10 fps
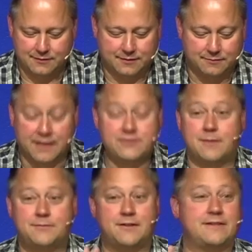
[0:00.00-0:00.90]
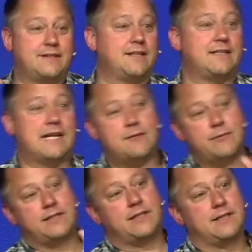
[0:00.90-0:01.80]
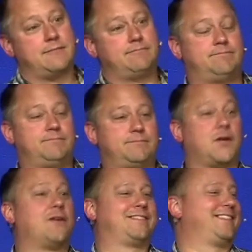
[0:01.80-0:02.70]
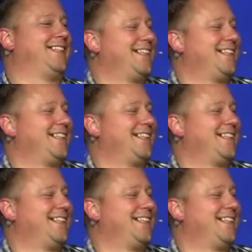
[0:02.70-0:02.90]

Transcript: My job's already done. Now I'm waiting on them. No, I've seen.